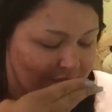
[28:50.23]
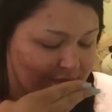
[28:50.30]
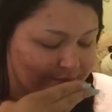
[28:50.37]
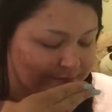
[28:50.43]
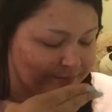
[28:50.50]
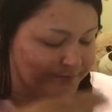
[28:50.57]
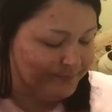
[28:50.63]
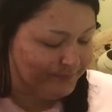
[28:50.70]

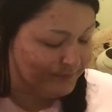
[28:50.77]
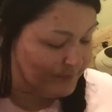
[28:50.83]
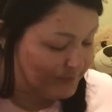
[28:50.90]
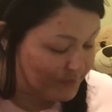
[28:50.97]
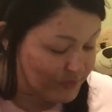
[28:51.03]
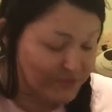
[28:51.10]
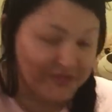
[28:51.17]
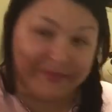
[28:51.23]
I'm
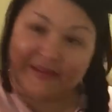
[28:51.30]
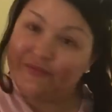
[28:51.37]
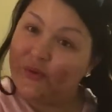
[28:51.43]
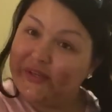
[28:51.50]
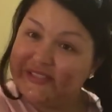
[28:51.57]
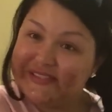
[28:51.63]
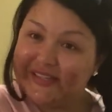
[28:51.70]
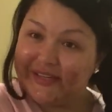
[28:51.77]
losing my
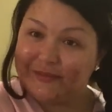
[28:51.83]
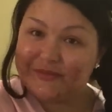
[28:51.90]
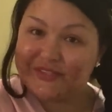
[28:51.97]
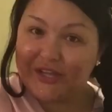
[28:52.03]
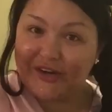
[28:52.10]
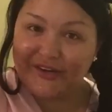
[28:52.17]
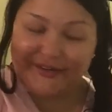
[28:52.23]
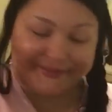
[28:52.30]
voice here, I'm
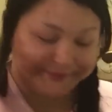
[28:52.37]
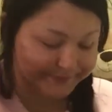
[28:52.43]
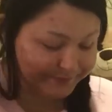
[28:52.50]
sorry.